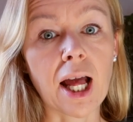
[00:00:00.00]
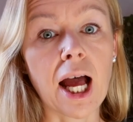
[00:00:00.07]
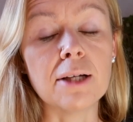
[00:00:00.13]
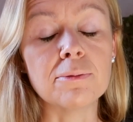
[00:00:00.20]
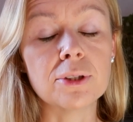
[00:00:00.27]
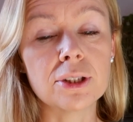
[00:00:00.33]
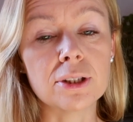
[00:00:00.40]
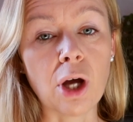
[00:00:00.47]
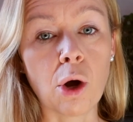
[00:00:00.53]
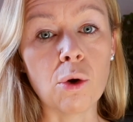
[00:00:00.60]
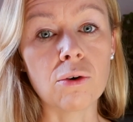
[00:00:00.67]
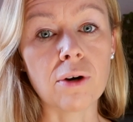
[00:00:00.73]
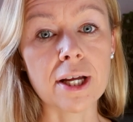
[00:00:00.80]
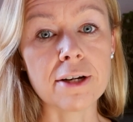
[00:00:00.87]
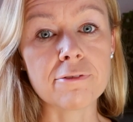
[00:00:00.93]
I'm so
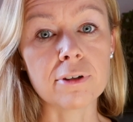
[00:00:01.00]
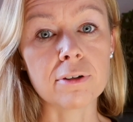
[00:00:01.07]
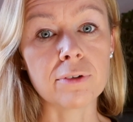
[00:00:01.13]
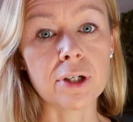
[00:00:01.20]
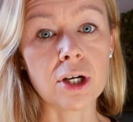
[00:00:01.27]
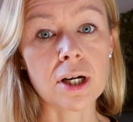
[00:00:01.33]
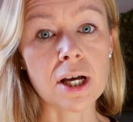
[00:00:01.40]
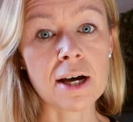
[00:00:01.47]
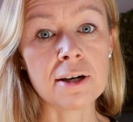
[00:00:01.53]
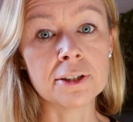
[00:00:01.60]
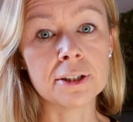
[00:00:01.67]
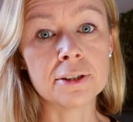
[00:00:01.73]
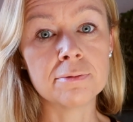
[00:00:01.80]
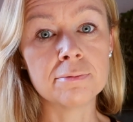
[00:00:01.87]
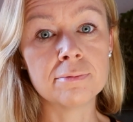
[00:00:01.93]
grateful we got
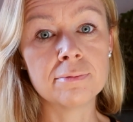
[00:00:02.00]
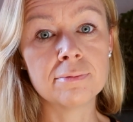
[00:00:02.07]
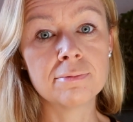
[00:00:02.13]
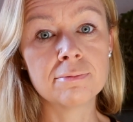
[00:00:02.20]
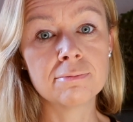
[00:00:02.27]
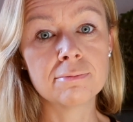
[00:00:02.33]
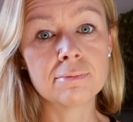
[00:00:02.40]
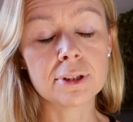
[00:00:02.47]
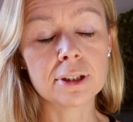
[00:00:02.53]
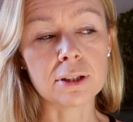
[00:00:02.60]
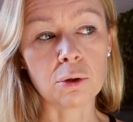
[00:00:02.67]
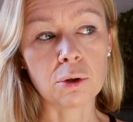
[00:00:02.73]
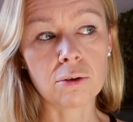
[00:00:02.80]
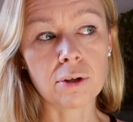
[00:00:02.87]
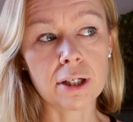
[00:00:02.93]
out.
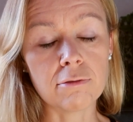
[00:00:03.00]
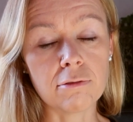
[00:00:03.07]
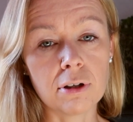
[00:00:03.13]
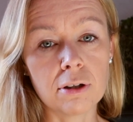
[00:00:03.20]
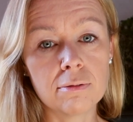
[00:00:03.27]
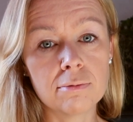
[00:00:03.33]
So grateful.